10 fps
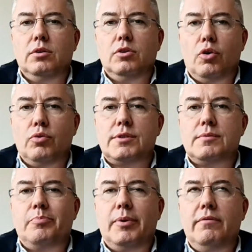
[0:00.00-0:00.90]

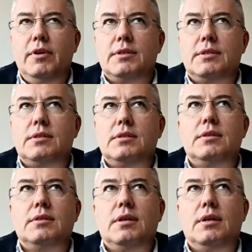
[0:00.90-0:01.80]
those previous
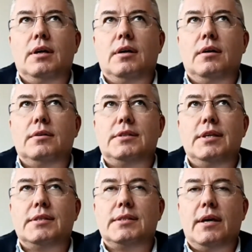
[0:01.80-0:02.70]

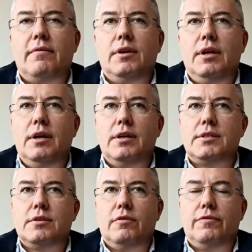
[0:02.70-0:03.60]
6-7
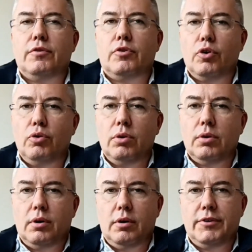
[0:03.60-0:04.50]
years of
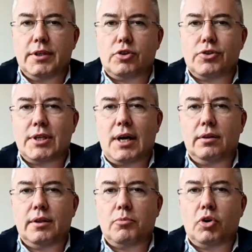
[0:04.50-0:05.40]
rule of the
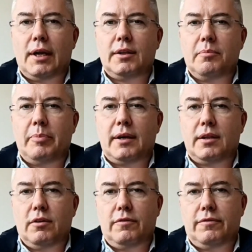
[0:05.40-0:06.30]
Social Democratic
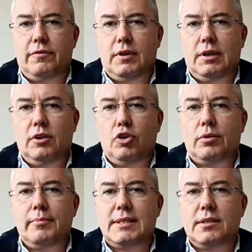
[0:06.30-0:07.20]
Party of
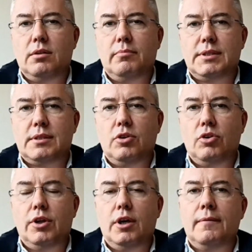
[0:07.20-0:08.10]
North
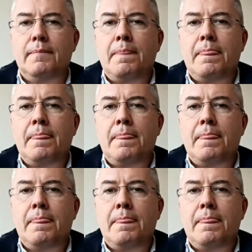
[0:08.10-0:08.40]
Macedonia